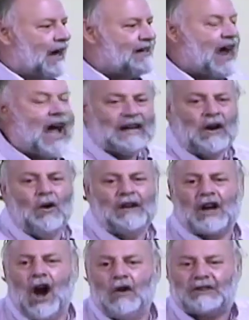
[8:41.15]
and not going
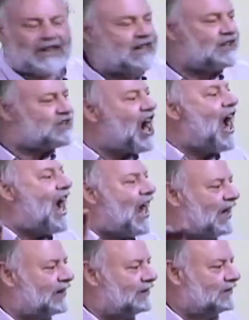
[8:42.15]
to go see the
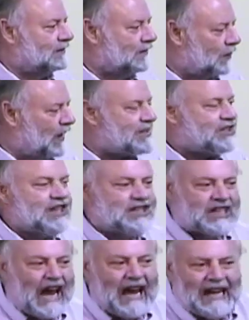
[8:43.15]
giant. Well, let's
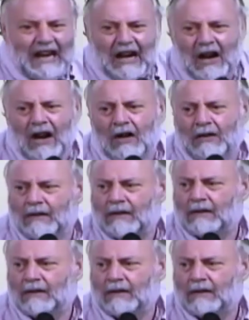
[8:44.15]
just stay here